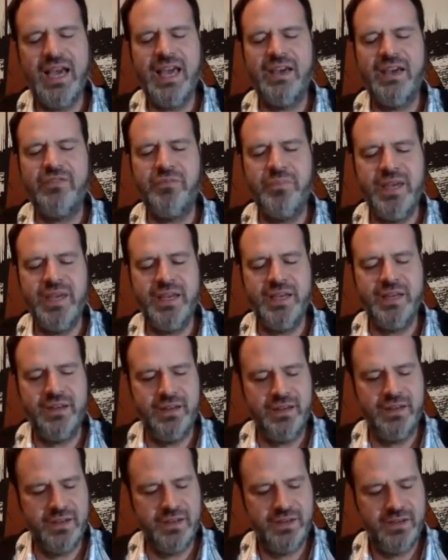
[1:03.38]
I have
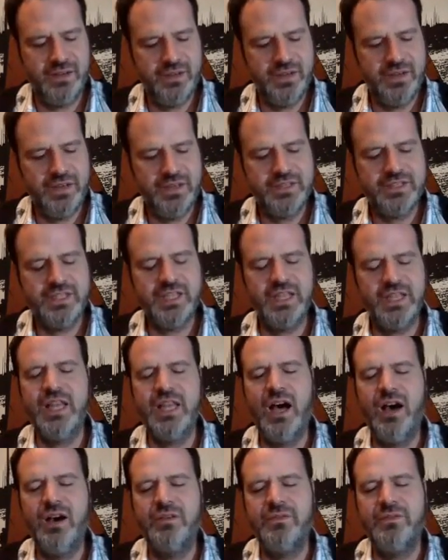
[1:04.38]
been to
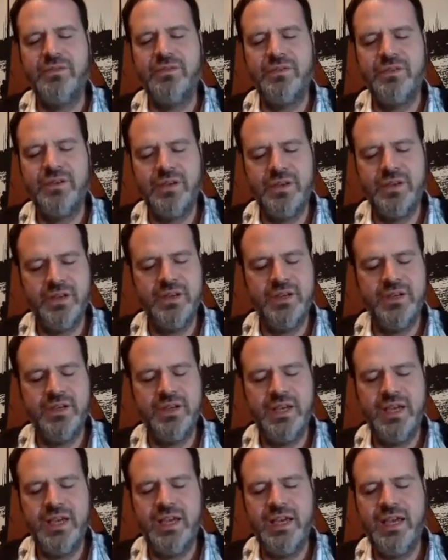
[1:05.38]
love
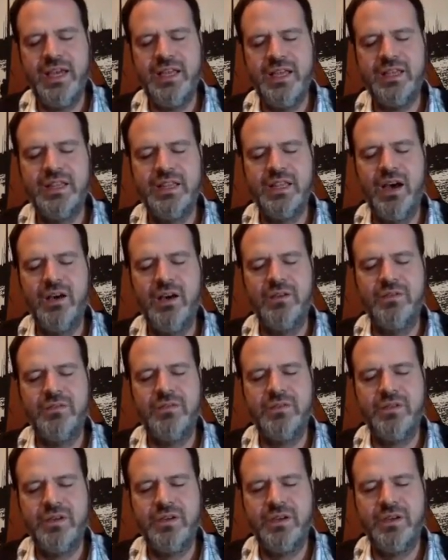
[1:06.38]
and
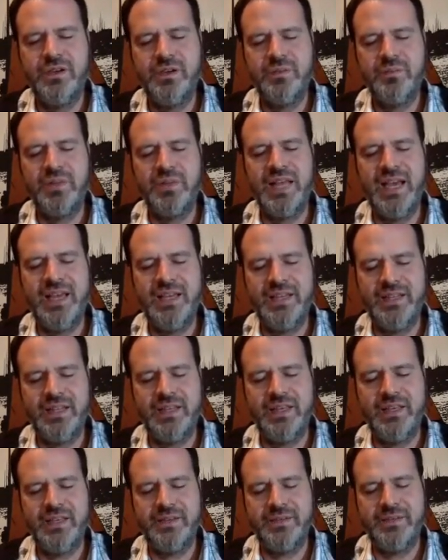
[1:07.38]
love
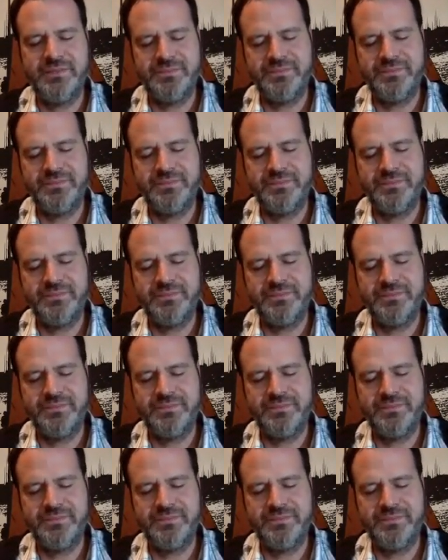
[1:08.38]
blindly.